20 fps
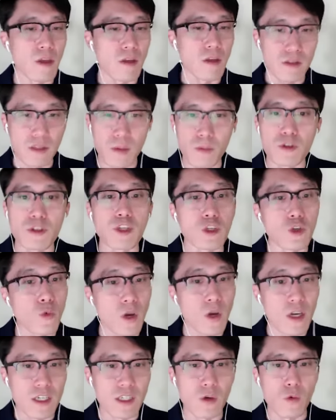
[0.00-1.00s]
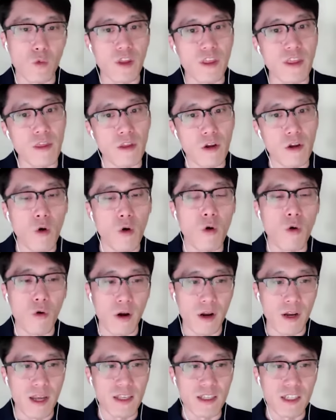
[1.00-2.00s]
some situation within their own
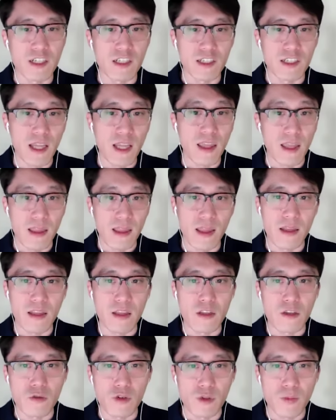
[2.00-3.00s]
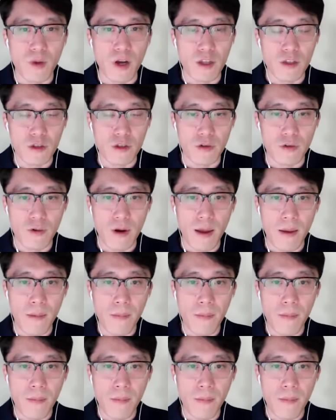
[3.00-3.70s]
organization that they then need to respond to, right?